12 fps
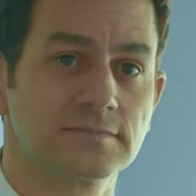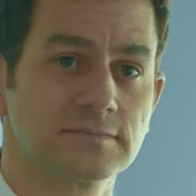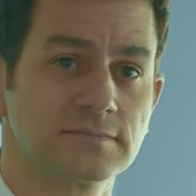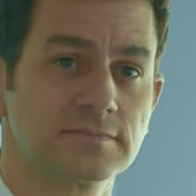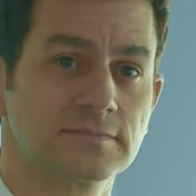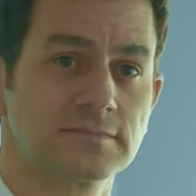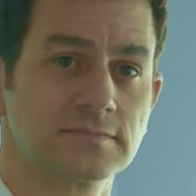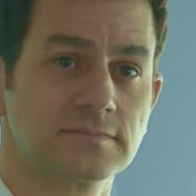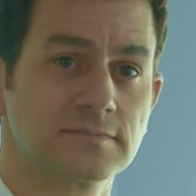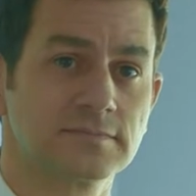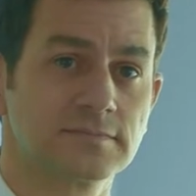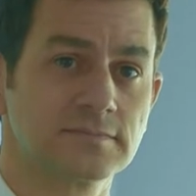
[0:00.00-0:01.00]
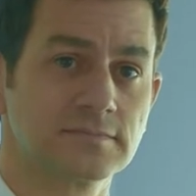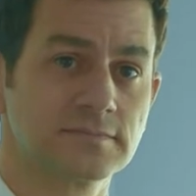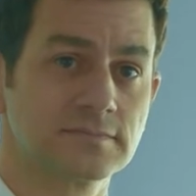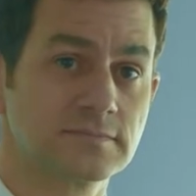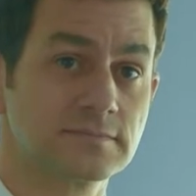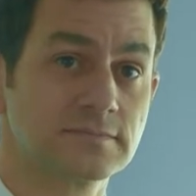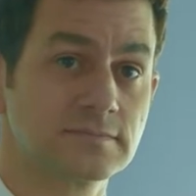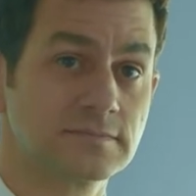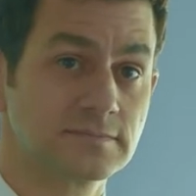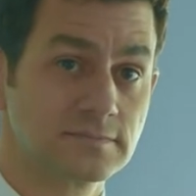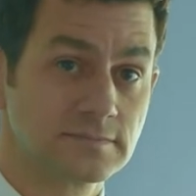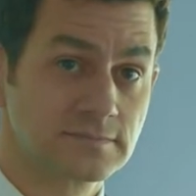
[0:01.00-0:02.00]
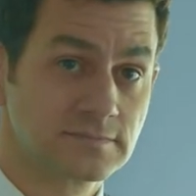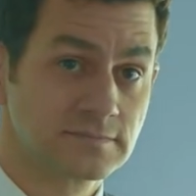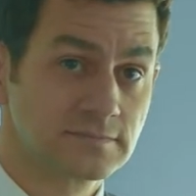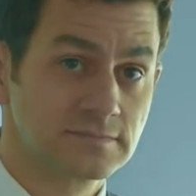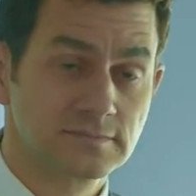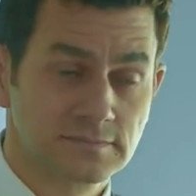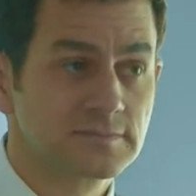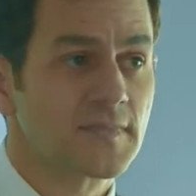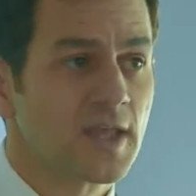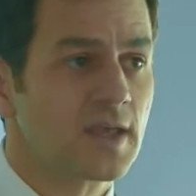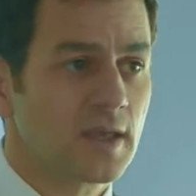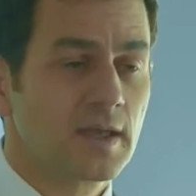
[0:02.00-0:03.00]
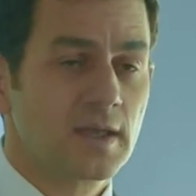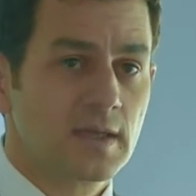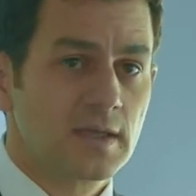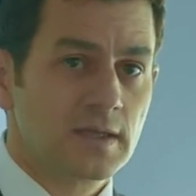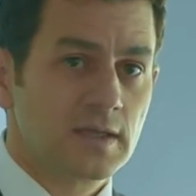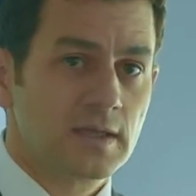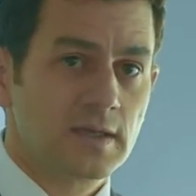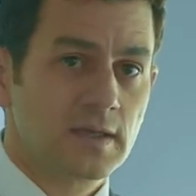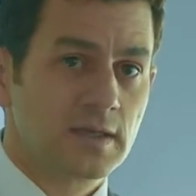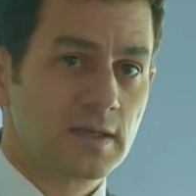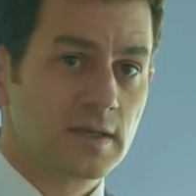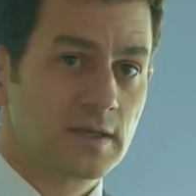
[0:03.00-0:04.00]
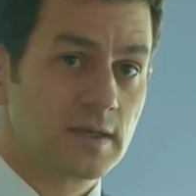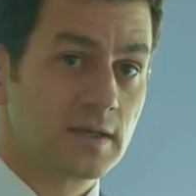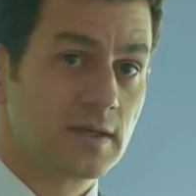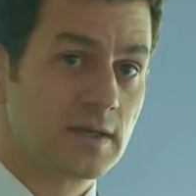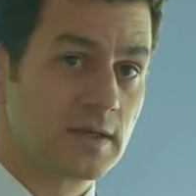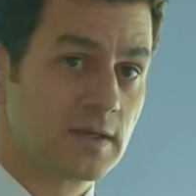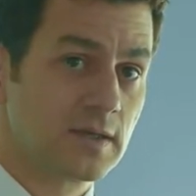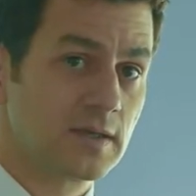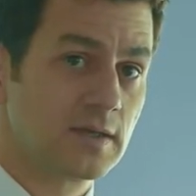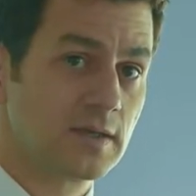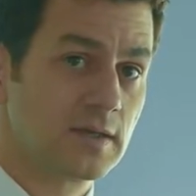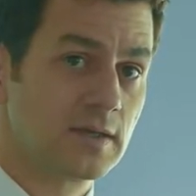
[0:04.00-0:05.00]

[no speech]